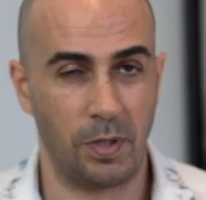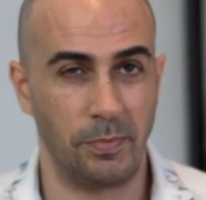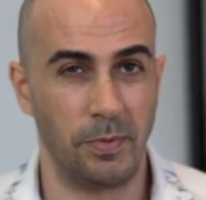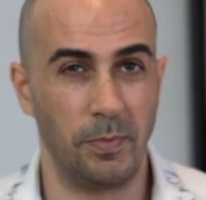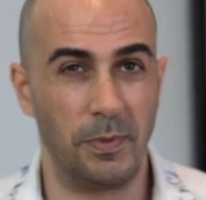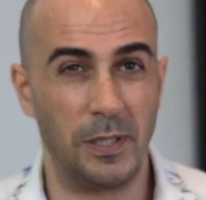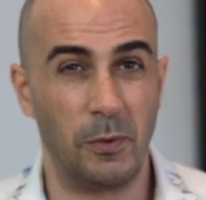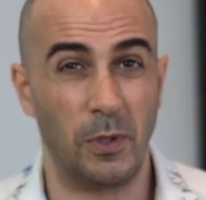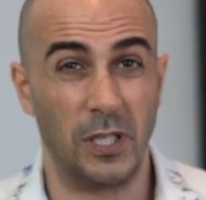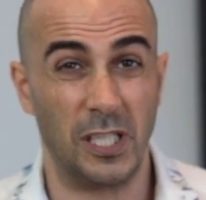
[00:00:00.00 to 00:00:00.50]

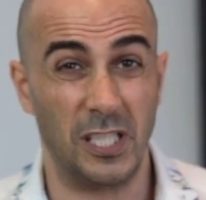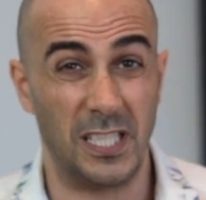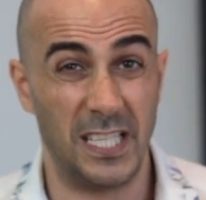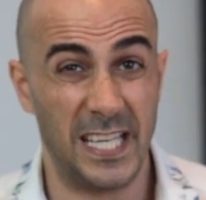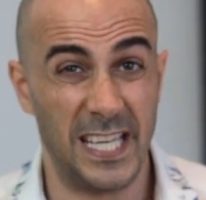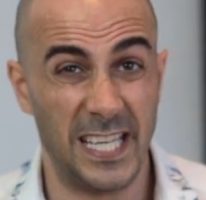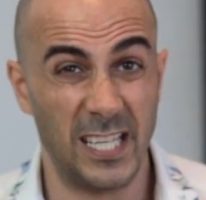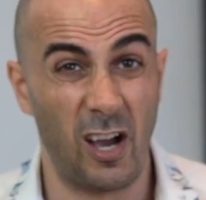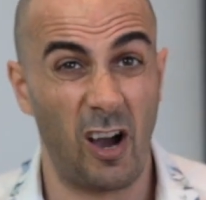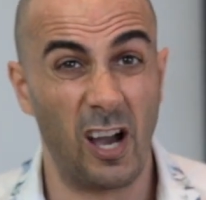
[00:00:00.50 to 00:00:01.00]
probably what you'd
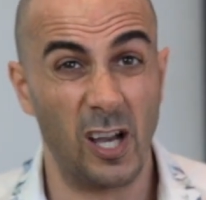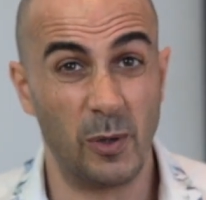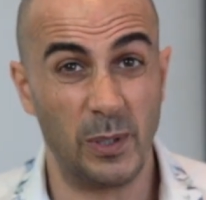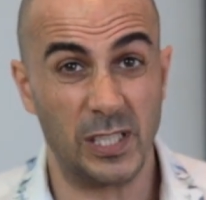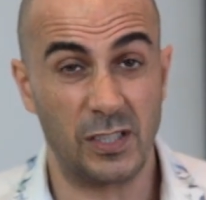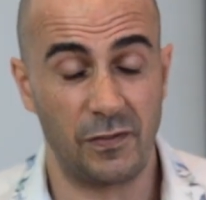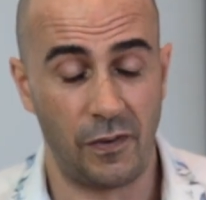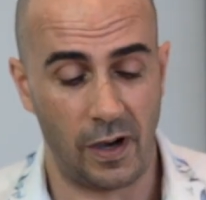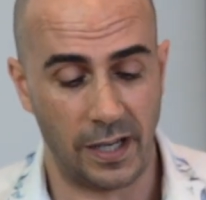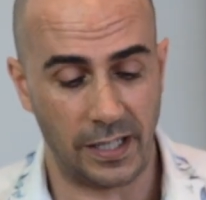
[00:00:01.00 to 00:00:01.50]
need. I
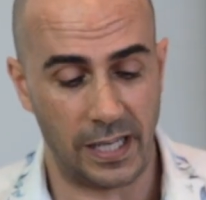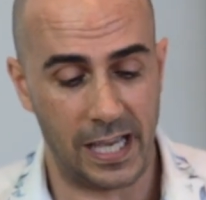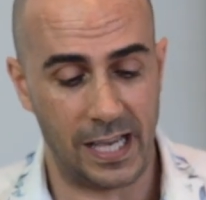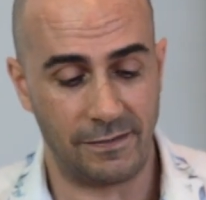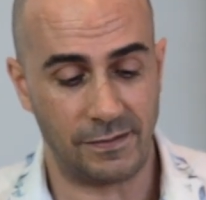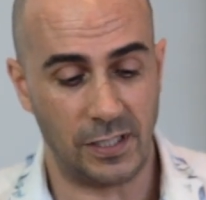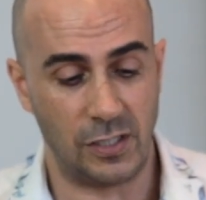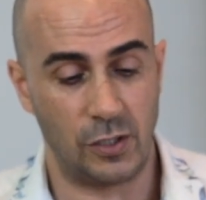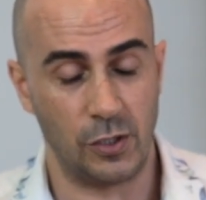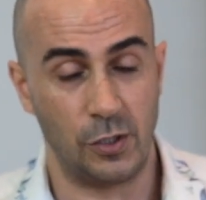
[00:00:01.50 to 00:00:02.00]
always find I
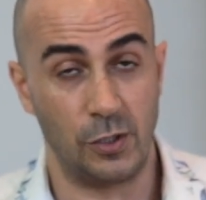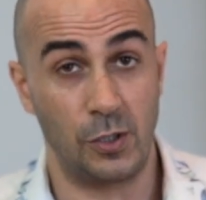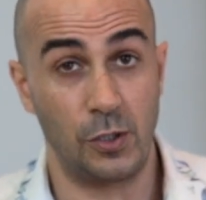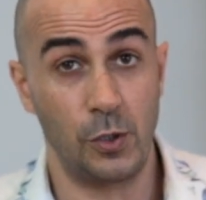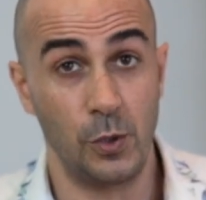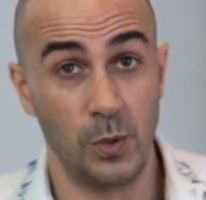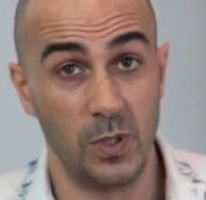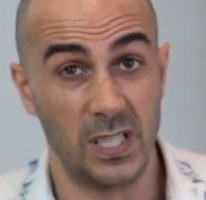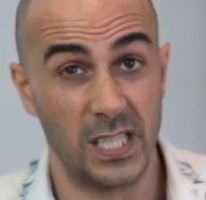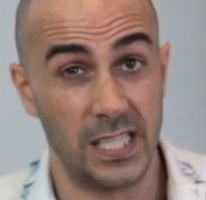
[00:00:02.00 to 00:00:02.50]
have to do
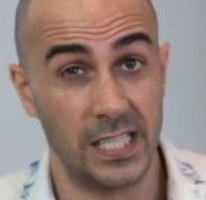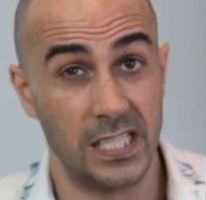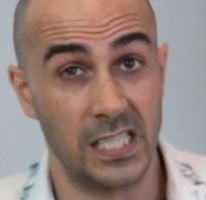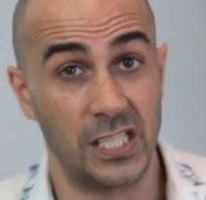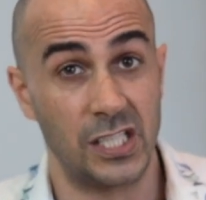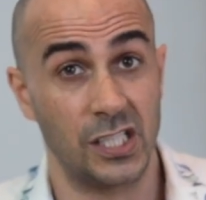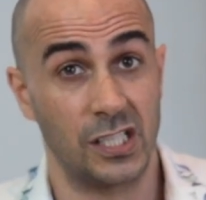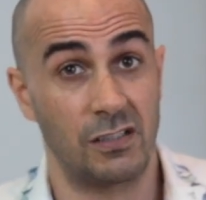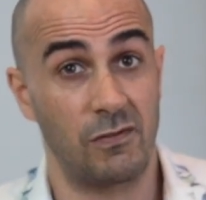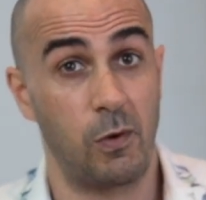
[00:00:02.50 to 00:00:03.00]
two of these
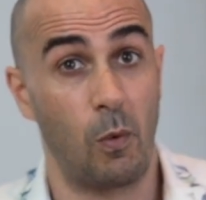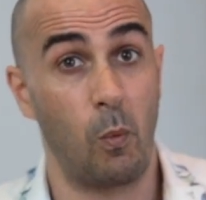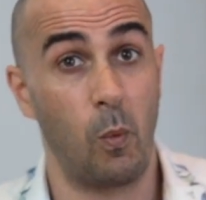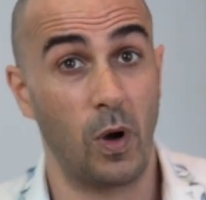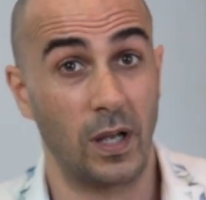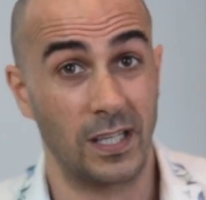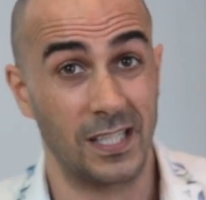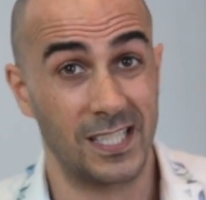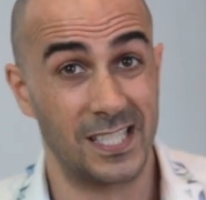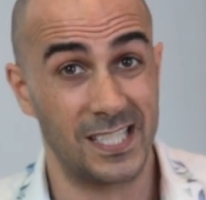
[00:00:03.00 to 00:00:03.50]
just for
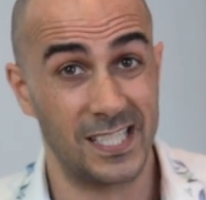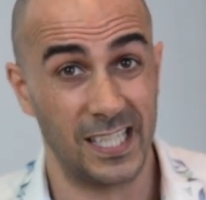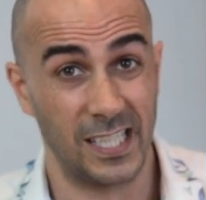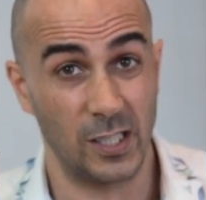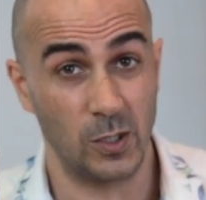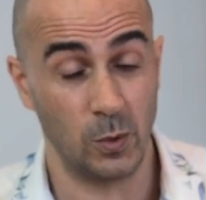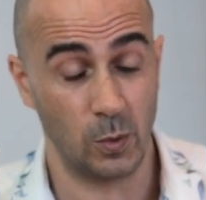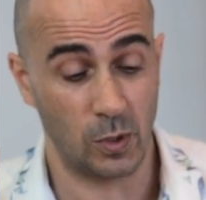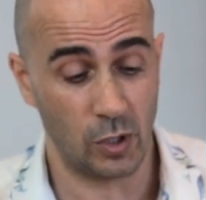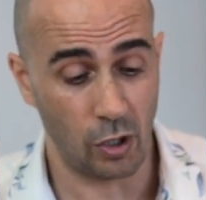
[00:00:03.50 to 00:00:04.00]
one
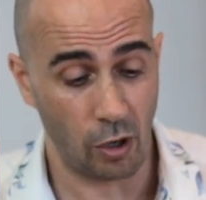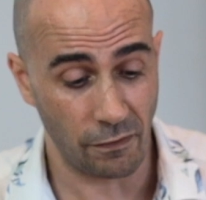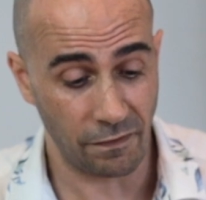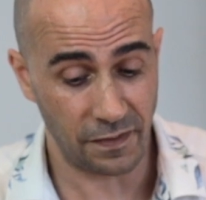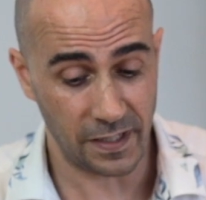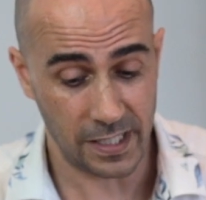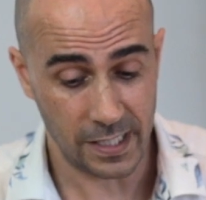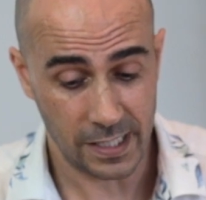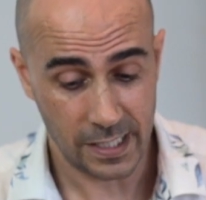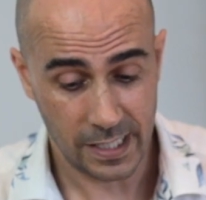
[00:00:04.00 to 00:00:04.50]
single
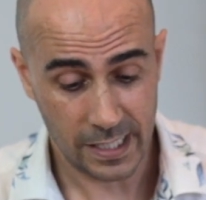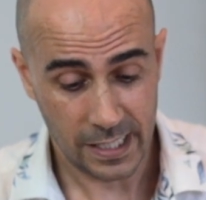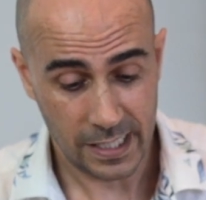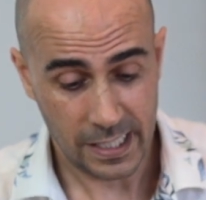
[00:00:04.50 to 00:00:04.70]
coffee.